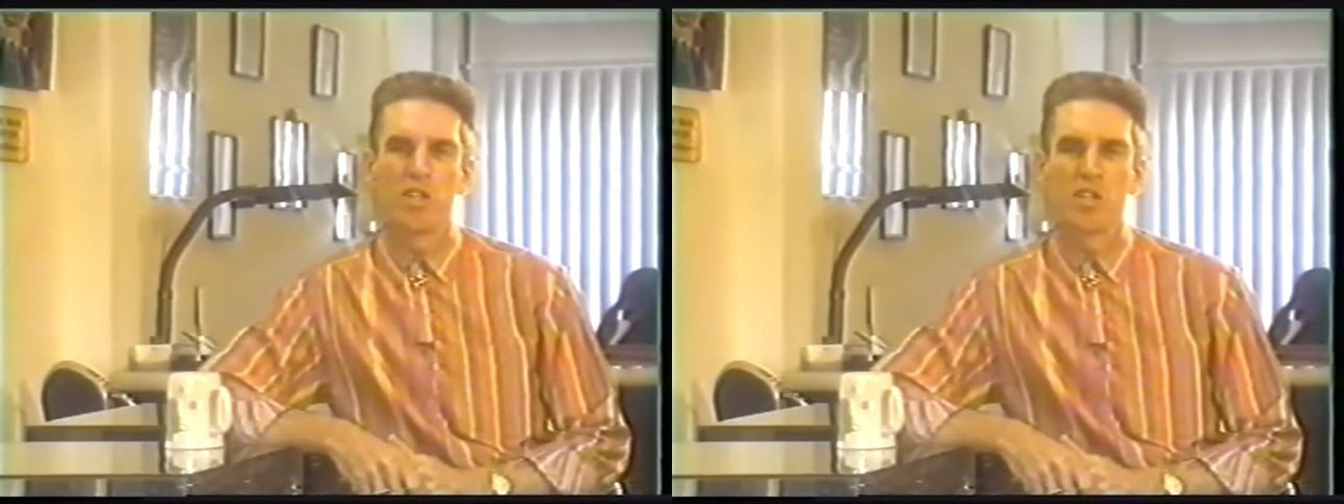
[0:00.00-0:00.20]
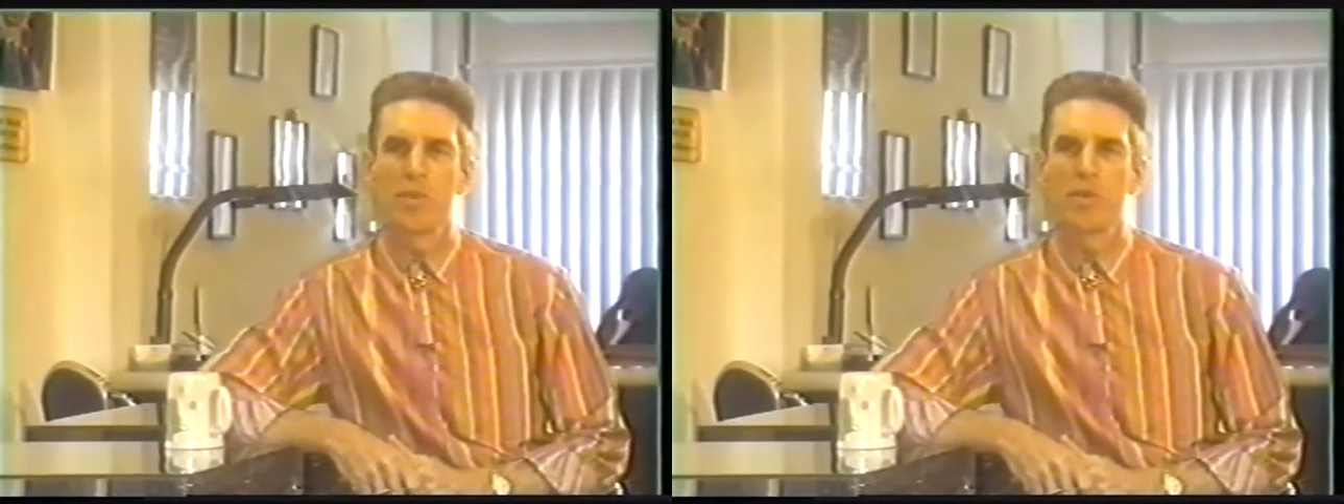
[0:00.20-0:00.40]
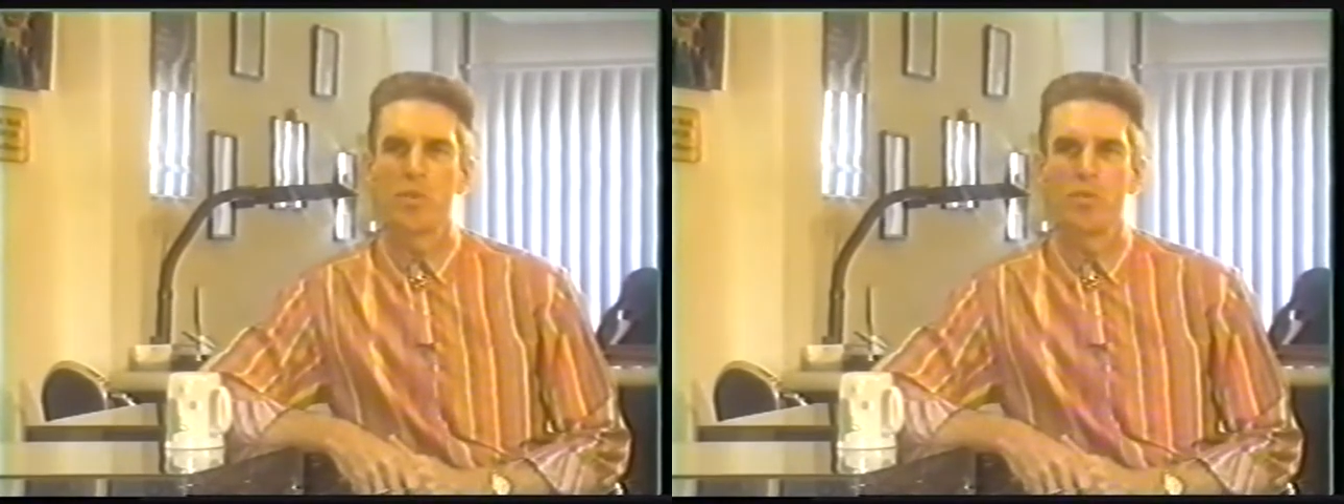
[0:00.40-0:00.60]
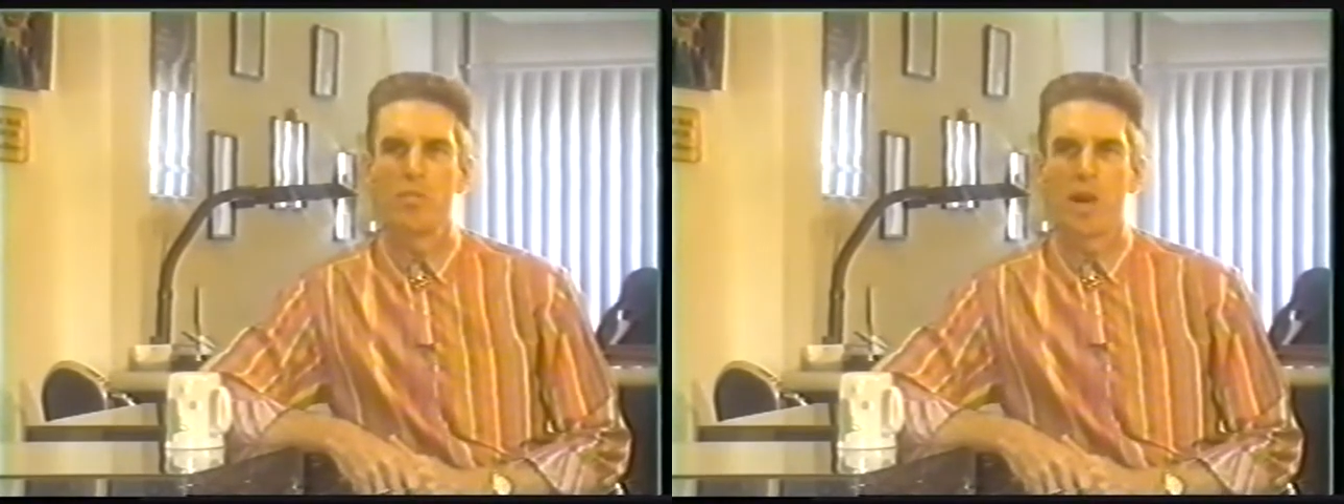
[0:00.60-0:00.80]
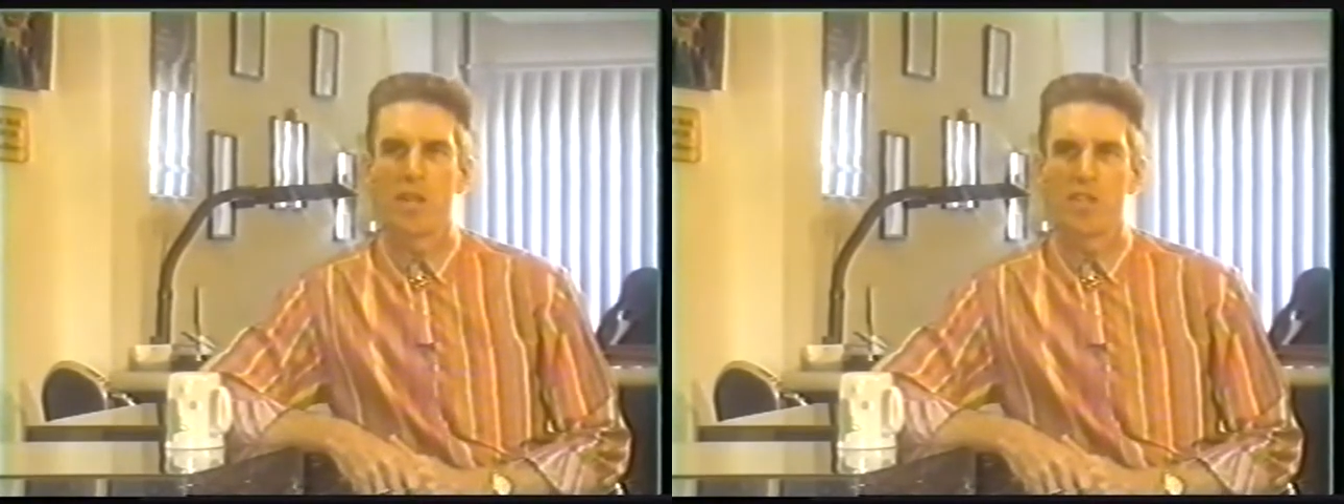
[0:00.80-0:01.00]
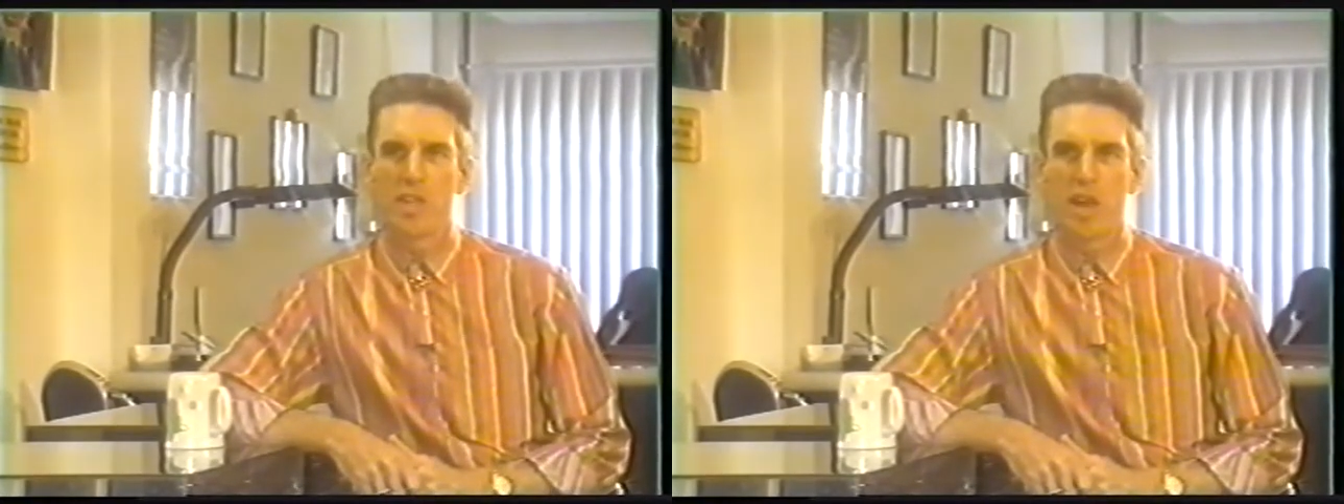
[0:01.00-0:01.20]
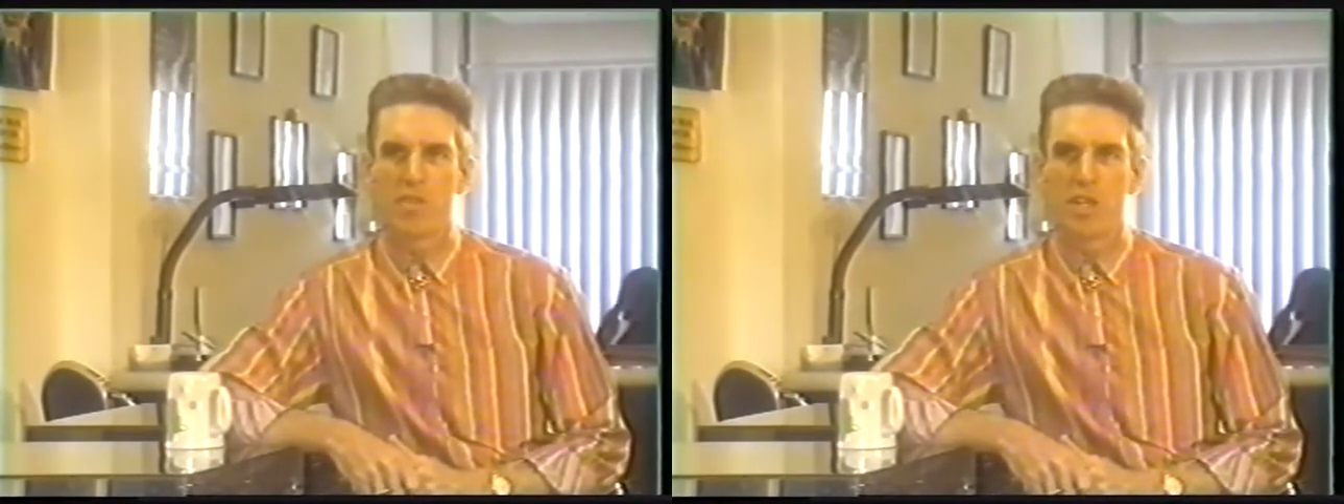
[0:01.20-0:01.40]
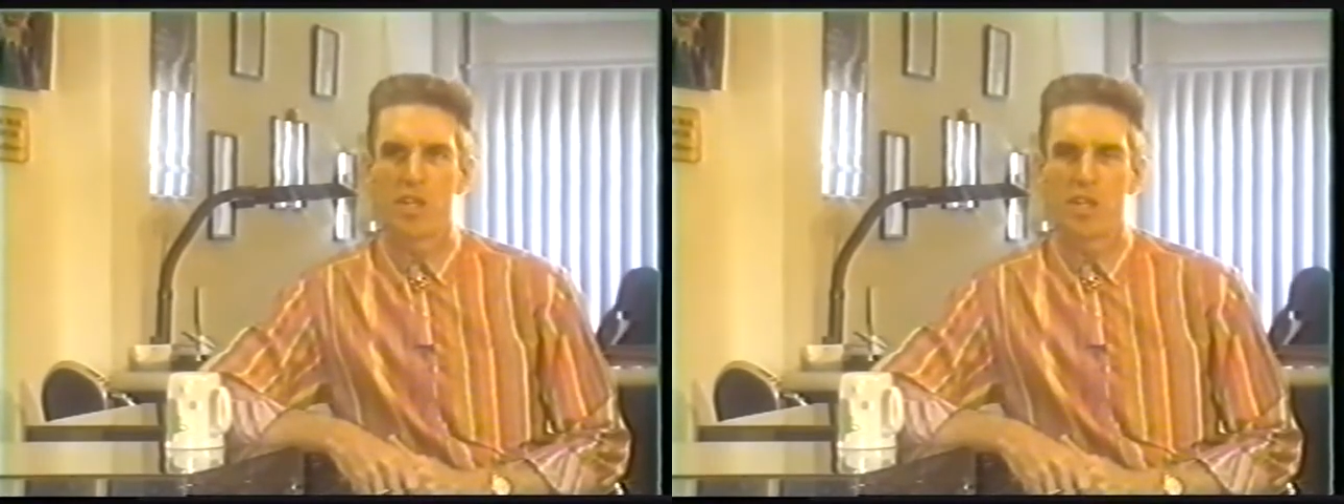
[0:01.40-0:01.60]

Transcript: secret ruby mine in South India